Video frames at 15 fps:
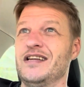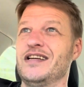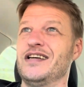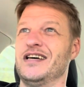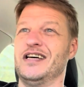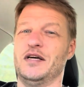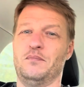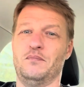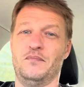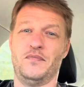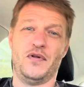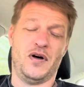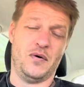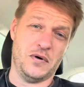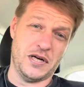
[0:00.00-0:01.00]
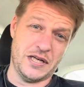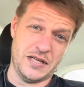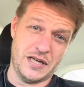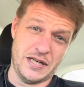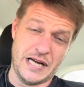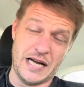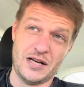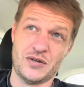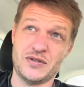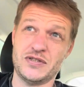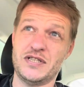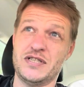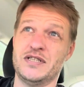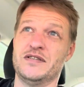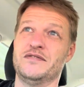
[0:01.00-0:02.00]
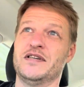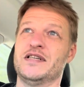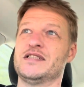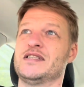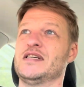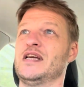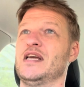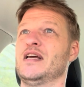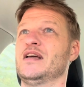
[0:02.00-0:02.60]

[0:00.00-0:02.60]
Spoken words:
that I would have done had I gone to university.